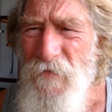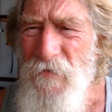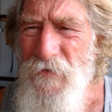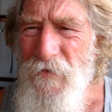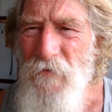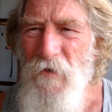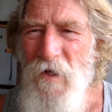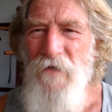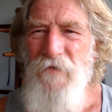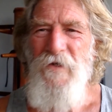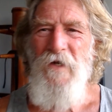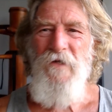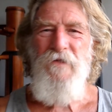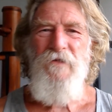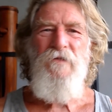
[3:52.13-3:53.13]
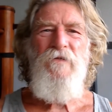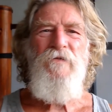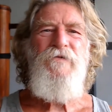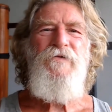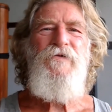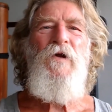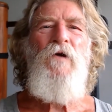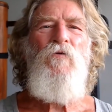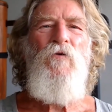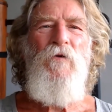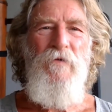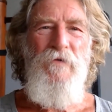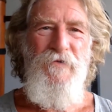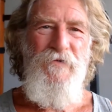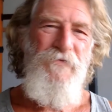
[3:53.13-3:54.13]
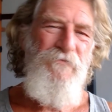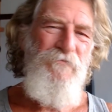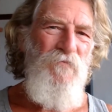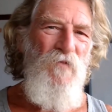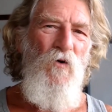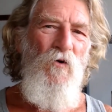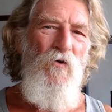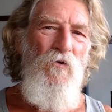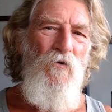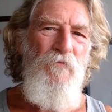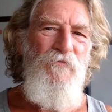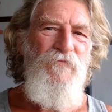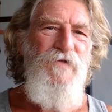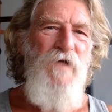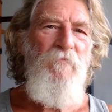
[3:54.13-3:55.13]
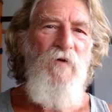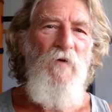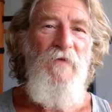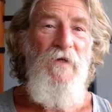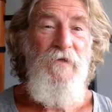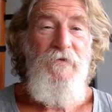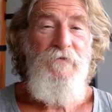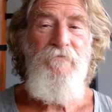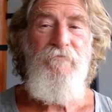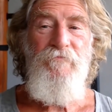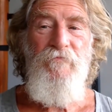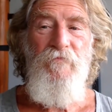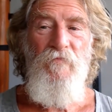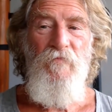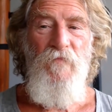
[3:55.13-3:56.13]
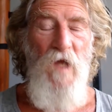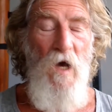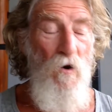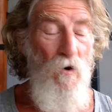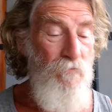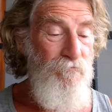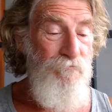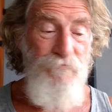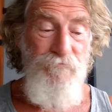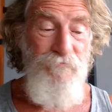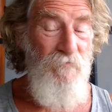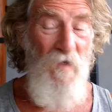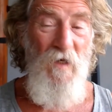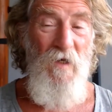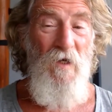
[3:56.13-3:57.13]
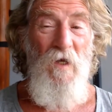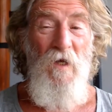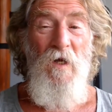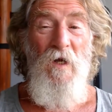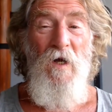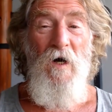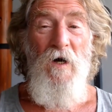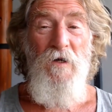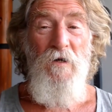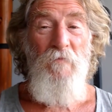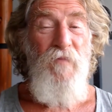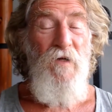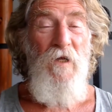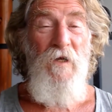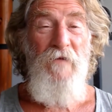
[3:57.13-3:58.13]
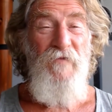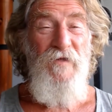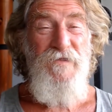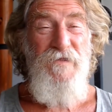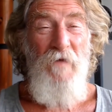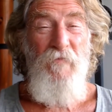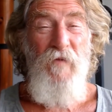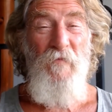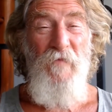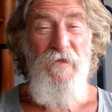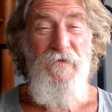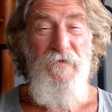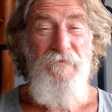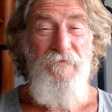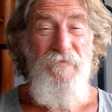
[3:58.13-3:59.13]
Do I take steroids or supplements? No. I don't believe in supplements.